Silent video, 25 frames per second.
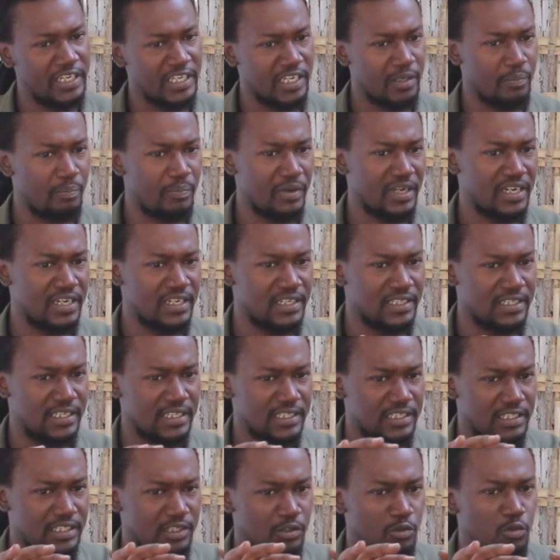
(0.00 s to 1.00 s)
independence
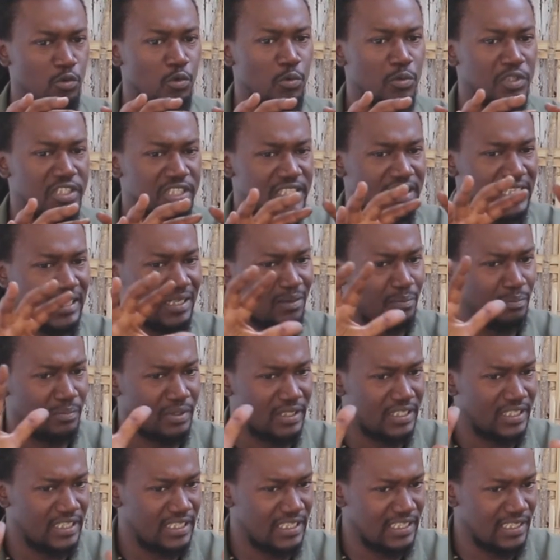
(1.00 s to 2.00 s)
that you'll still
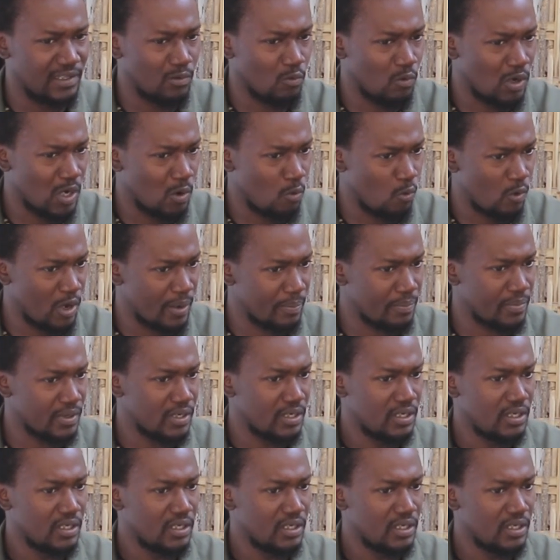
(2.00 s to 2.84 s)
be in one way,